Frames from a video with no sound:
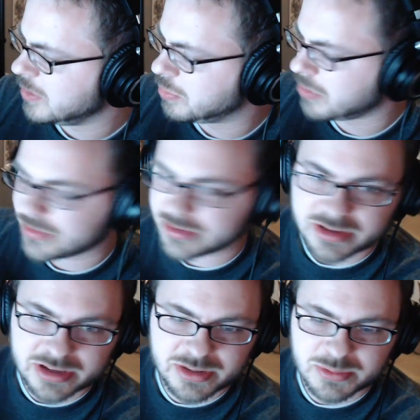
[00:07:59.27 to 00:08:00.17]

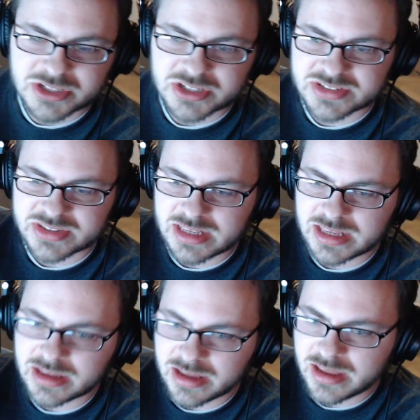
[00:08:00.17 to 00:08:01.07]
Brotherhood, which is
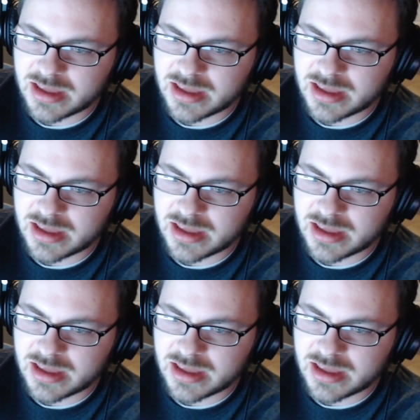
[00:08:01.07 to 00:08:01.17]
the